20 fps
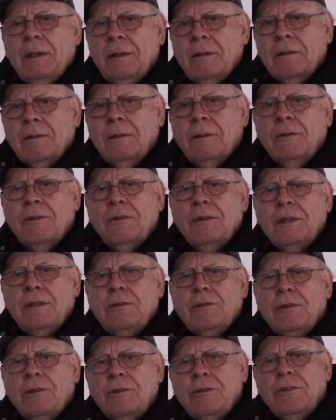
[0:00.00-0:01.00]
closing
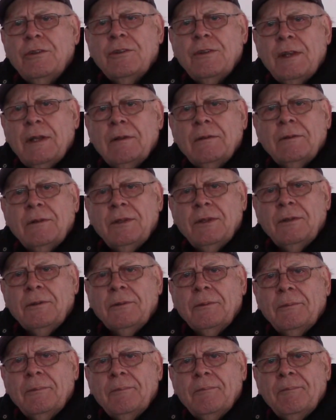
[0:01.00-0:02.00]
the churches down
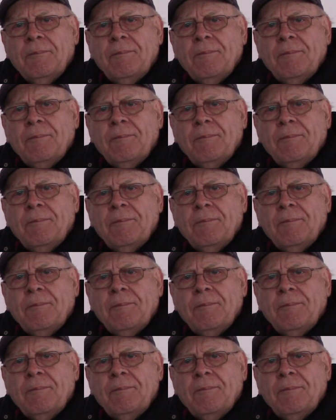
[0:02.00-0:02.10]
too.